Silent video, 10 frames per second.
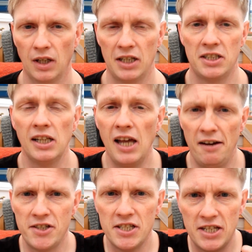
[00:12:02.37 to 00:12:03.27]
I still
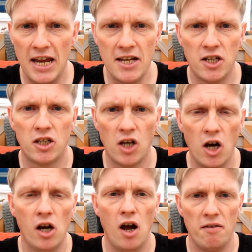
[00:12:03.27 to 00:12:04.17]
have to take
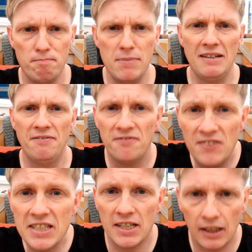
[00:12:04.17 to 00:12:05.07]
care of me
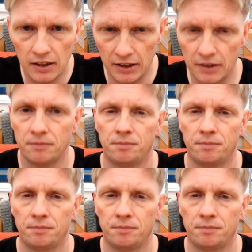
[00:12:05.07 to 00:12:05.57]
physically.